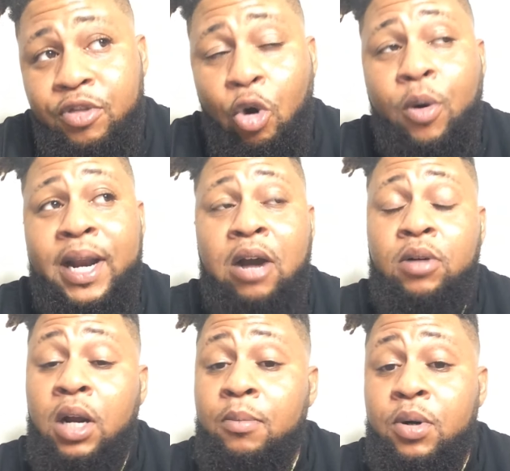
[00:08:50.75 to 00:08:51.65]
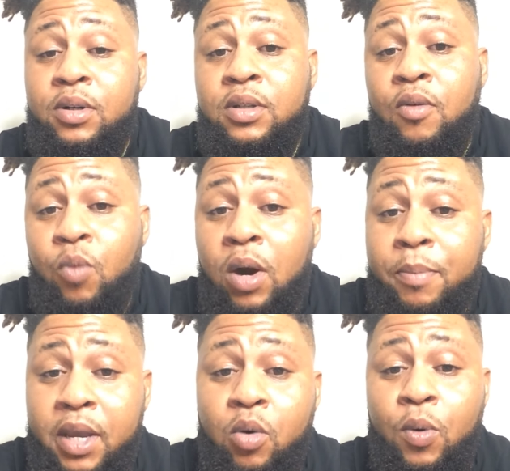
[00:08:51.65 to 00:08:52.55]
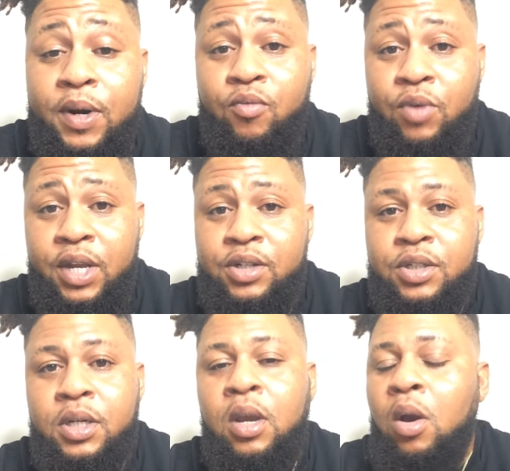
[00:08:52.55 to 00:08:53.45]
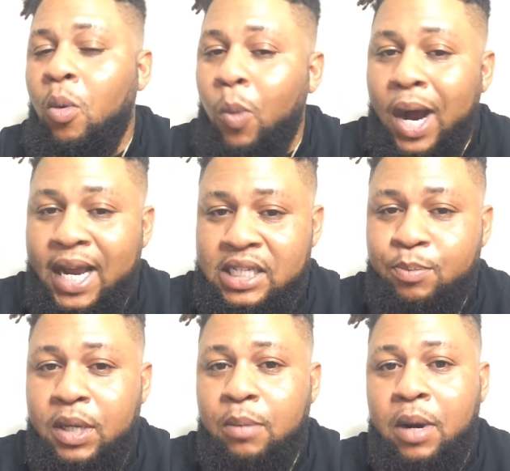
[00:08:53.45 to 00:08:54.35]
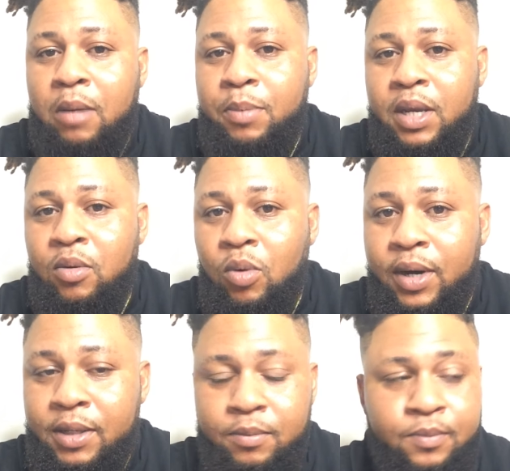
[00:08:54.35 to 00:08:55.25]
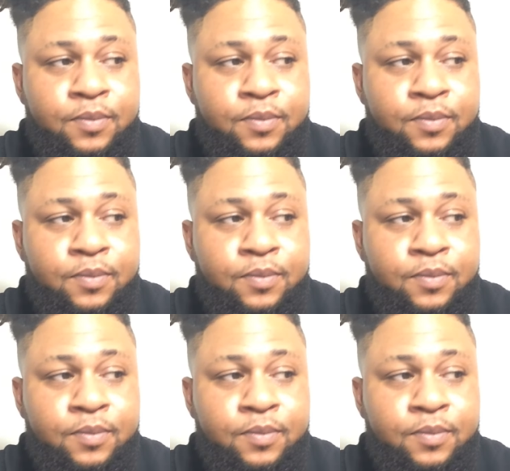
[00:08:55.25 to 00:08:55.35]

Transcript: throwing out numbers of where Bitcoin will reach. Why I speak about Bitcoin?